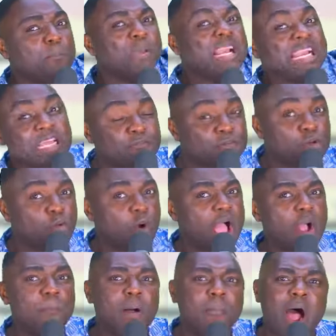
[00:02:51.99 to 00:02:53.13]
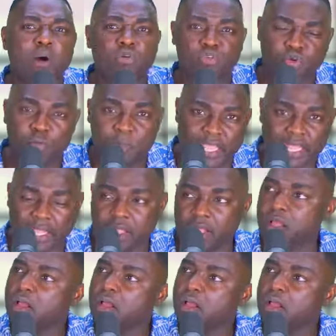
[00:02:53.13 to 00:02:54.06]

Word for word: believe you Ebemao to me.